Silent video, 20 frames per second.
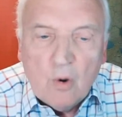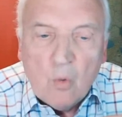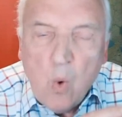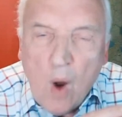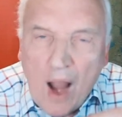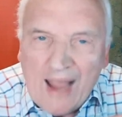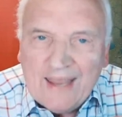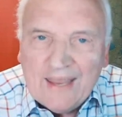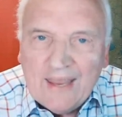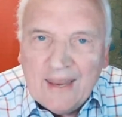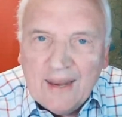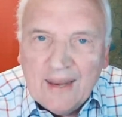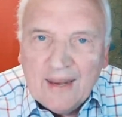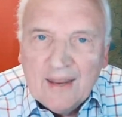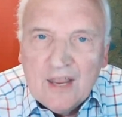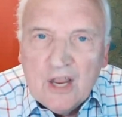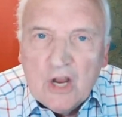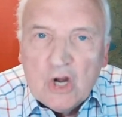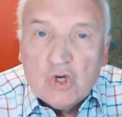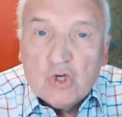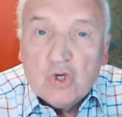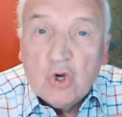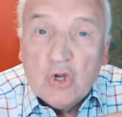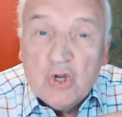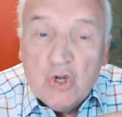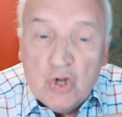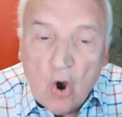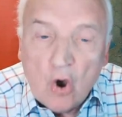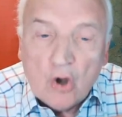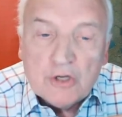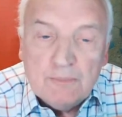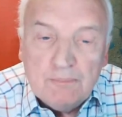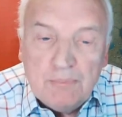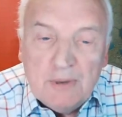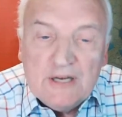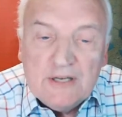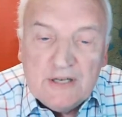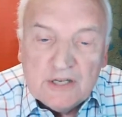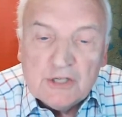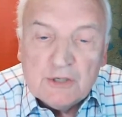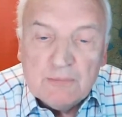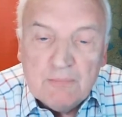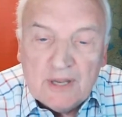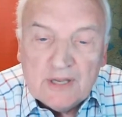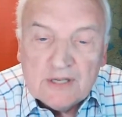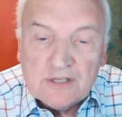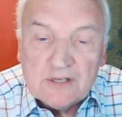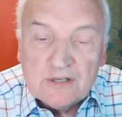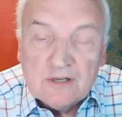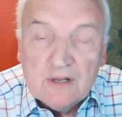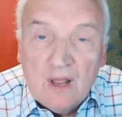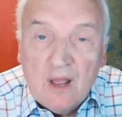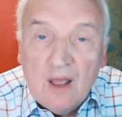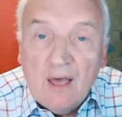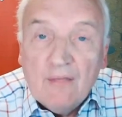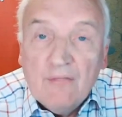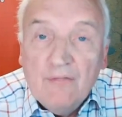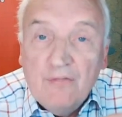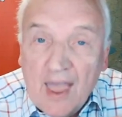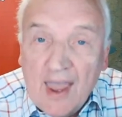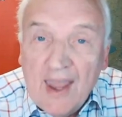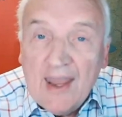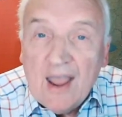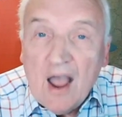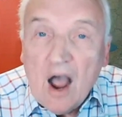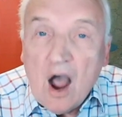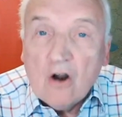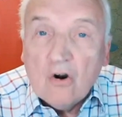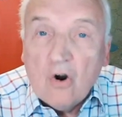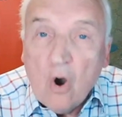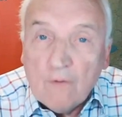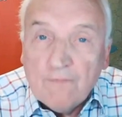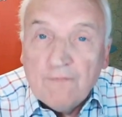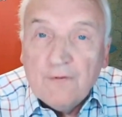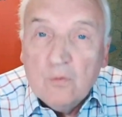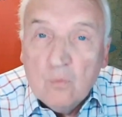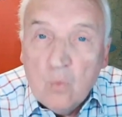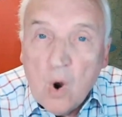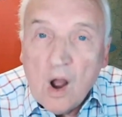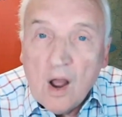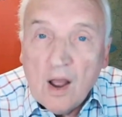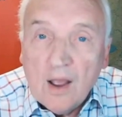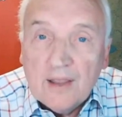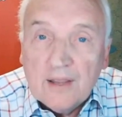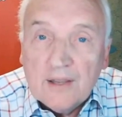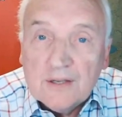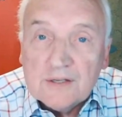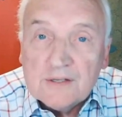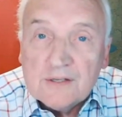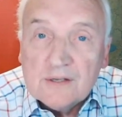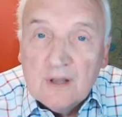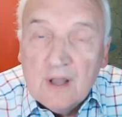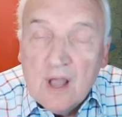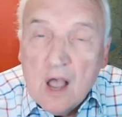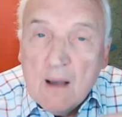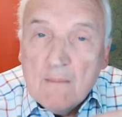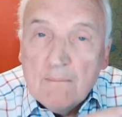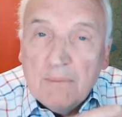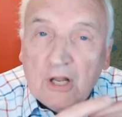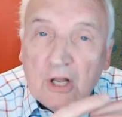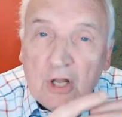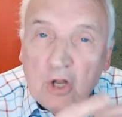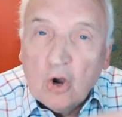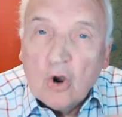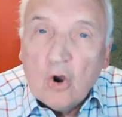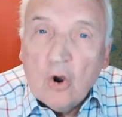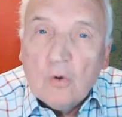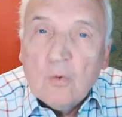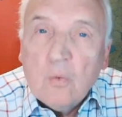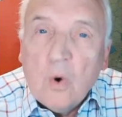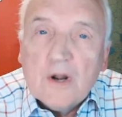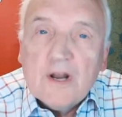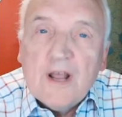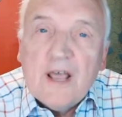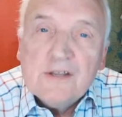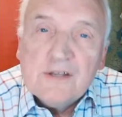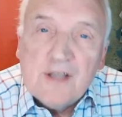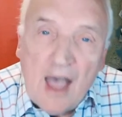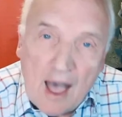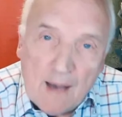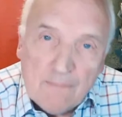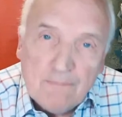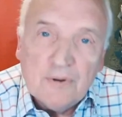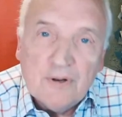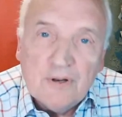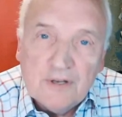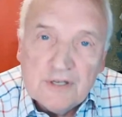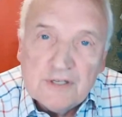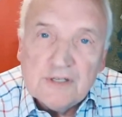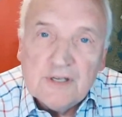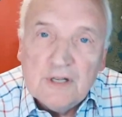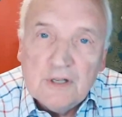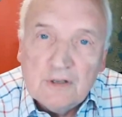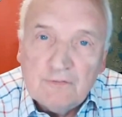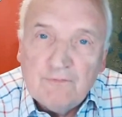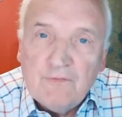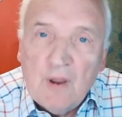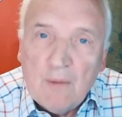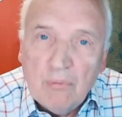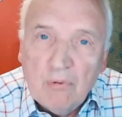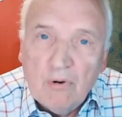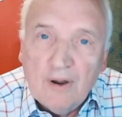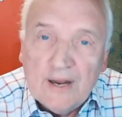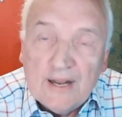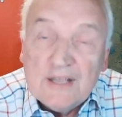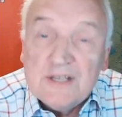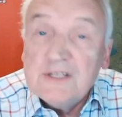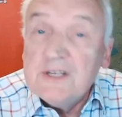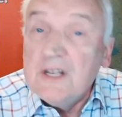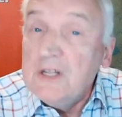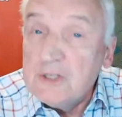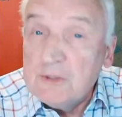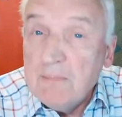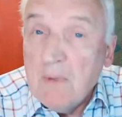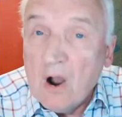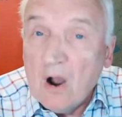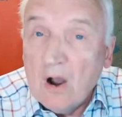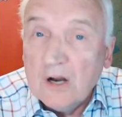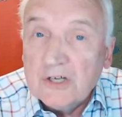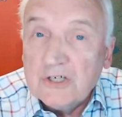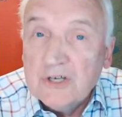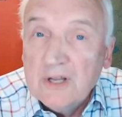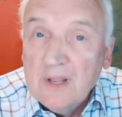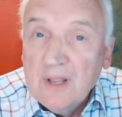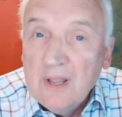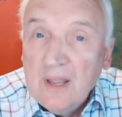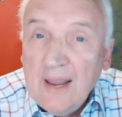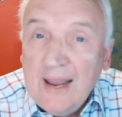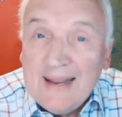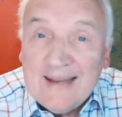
The wacky should not be dismissed. They are often wise. But look at what has happened since February, since March.